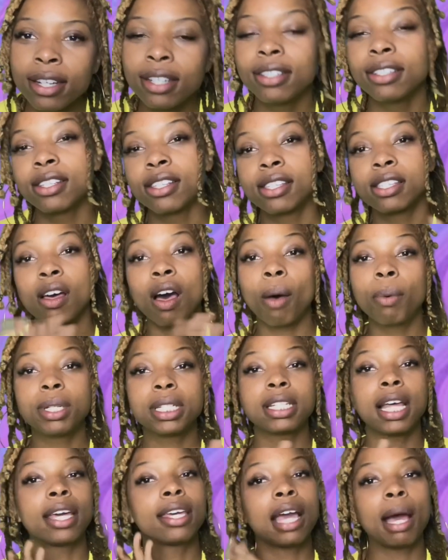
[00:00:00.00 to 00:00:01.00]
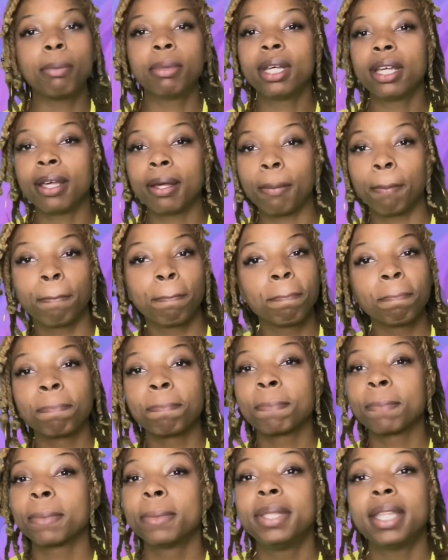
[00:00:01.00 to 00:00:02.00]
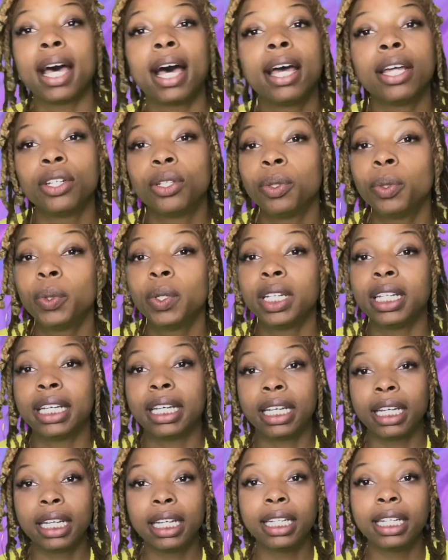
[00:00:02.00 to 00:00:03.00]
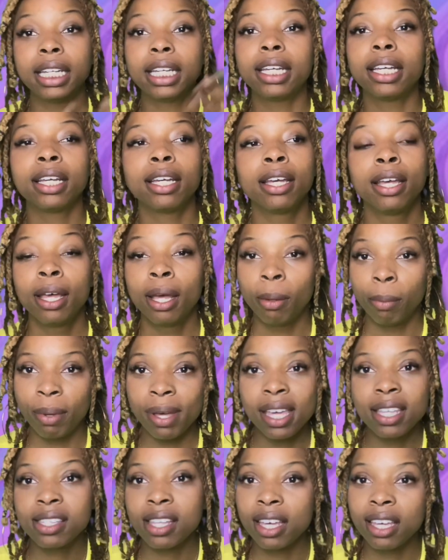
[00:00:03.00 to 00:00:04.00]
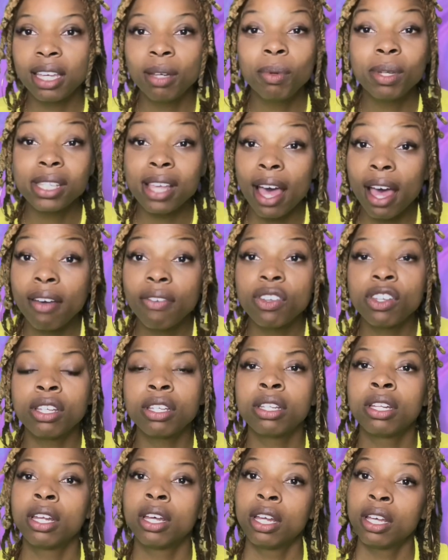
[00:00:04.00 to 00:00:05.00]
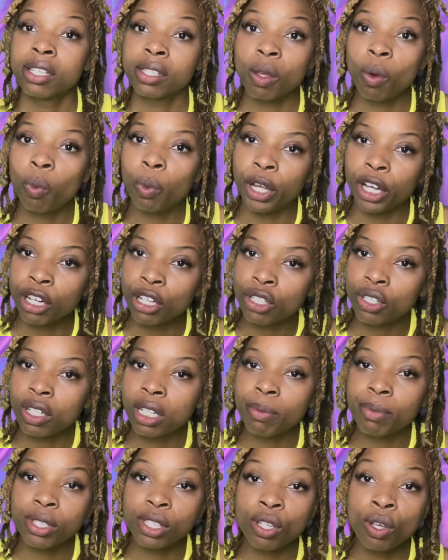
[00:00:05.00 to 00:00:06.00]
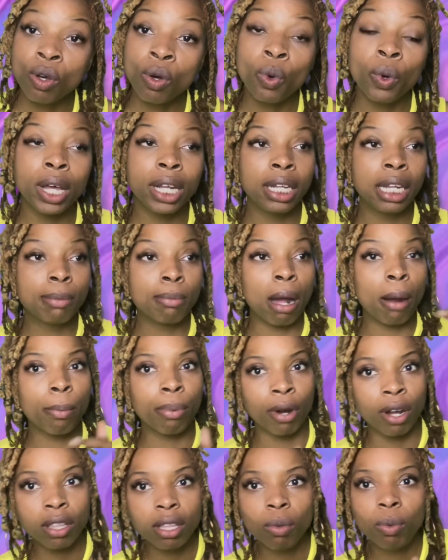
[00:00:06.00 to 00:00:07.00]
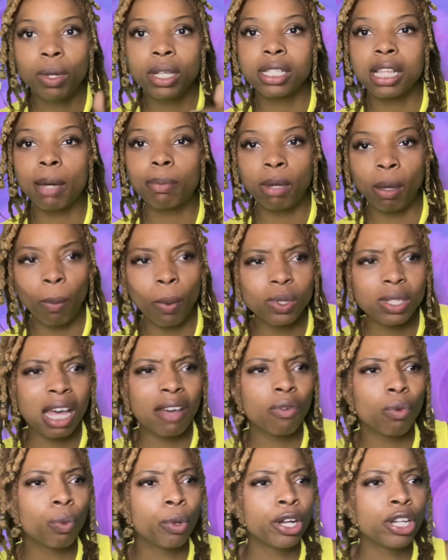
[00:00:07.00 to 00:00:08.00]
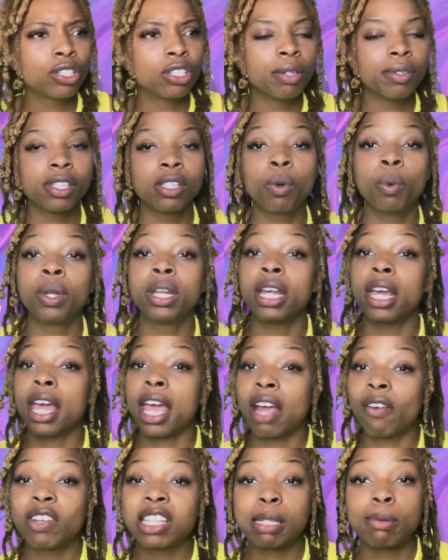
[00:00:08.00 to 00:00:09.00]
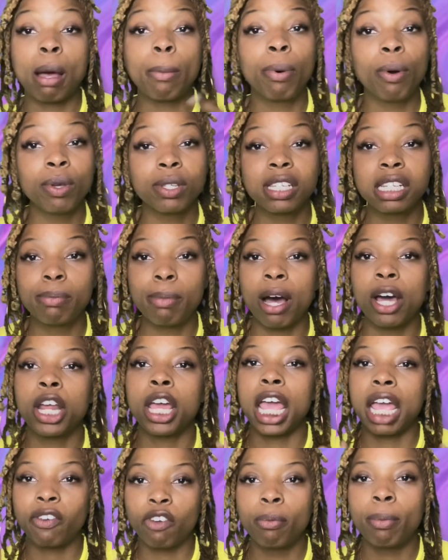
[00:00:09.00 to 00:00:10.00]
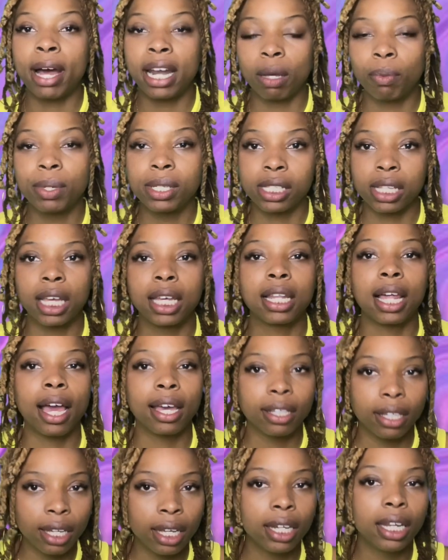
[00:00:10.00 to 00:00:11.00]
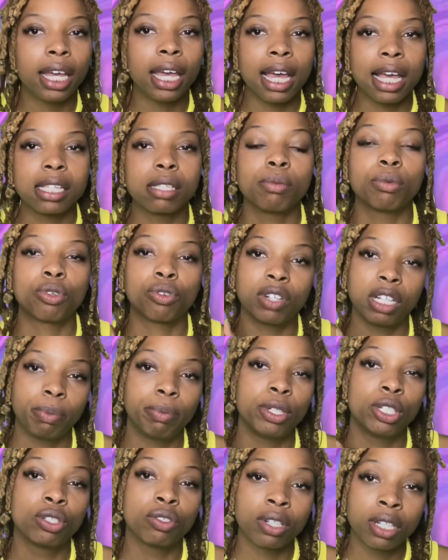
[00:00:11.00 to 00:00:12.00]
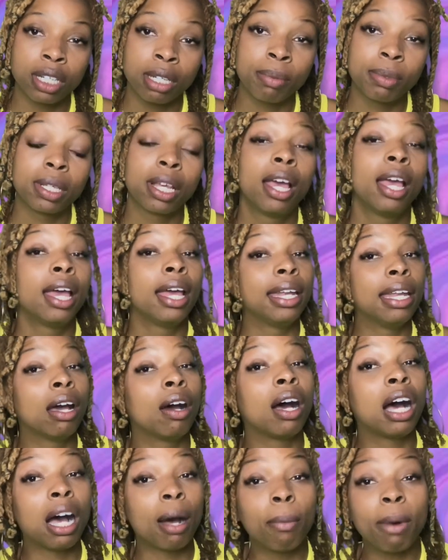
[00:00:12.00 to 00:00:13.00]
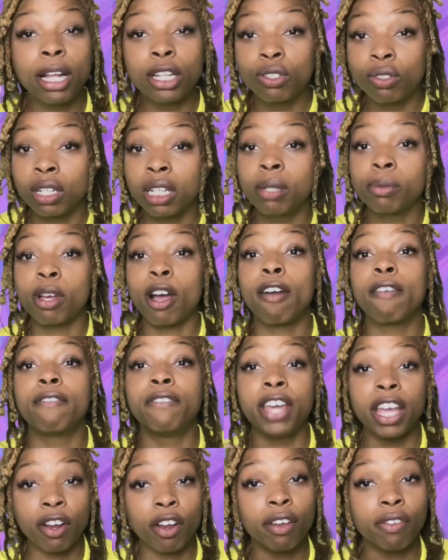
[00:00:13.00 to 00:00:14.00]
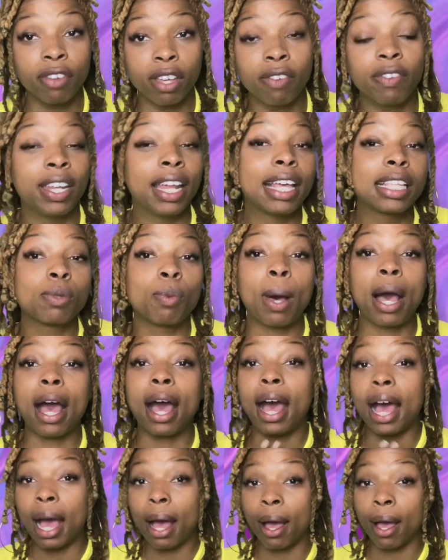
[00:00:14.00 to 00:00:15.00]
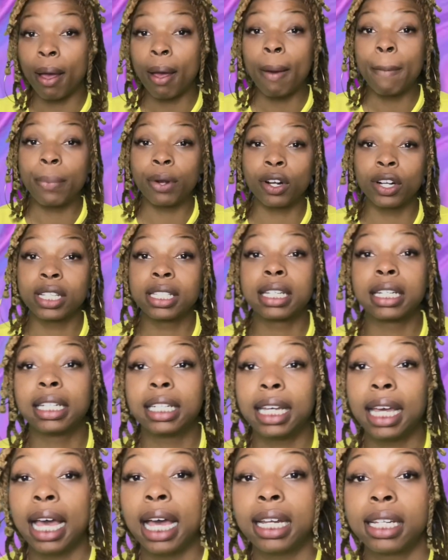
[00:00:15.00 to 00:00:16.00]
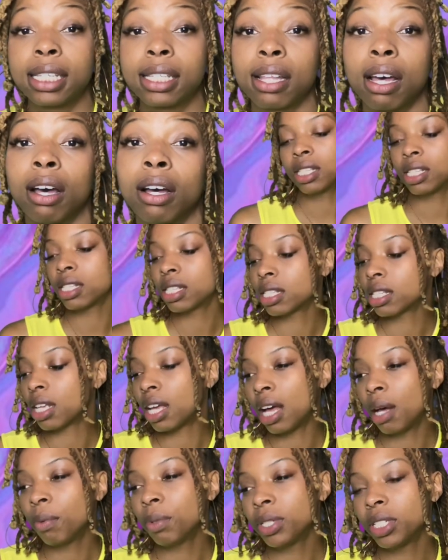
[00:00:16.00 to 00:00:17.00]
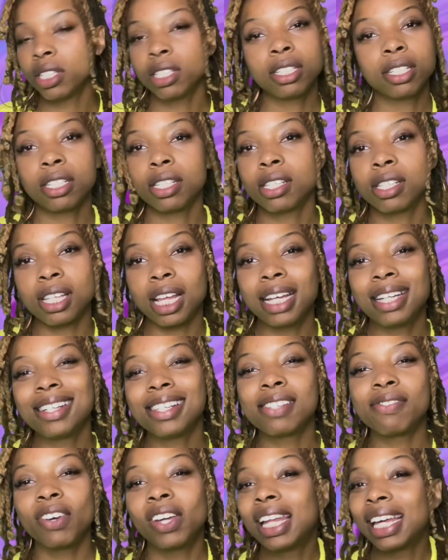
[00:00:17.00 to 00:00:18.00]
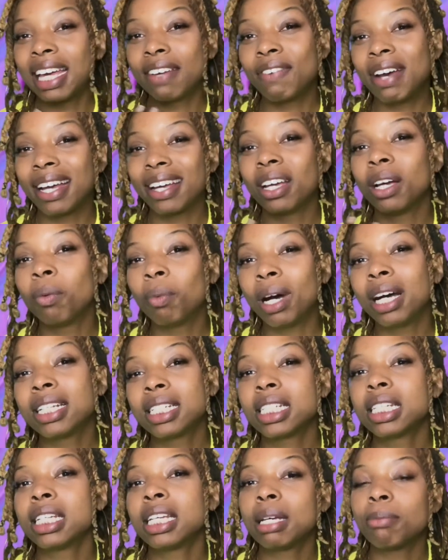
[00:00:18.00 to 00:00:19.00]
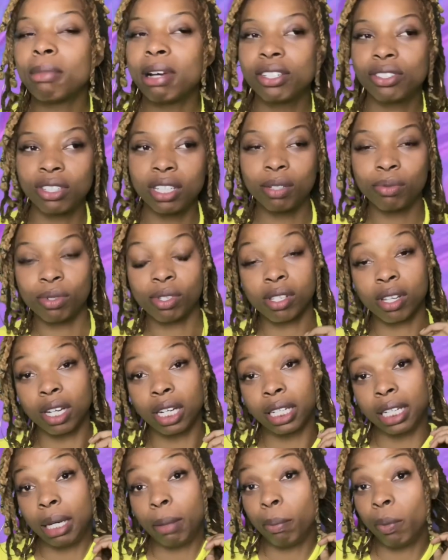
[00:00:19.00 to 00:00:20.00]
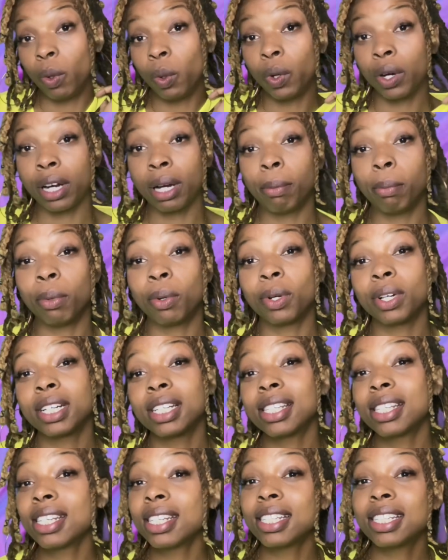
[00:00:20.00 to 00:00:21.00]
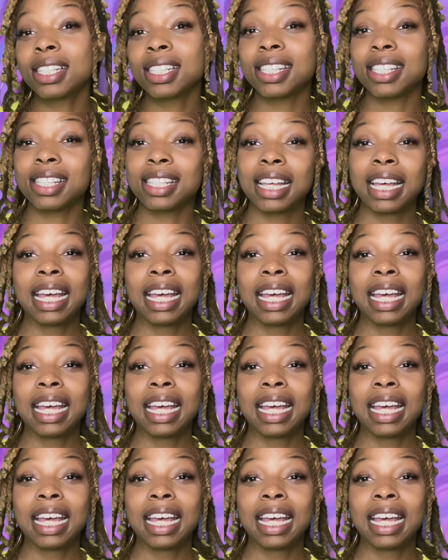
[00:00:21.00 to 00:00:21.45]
So I was just like, yeah, I'm done. Not doing it. And then Bay said he was having some weird dreams too. And then my brother was like, people was having weird dreams too. And then every time I posted about it, everybody was saying like, yeah, they had some creepy dreams. Now I, my dreams are very vivid. That's why I personally had to stop. I was just, I just felt like if I kept watching it, my dreams was gonna get more and more intense.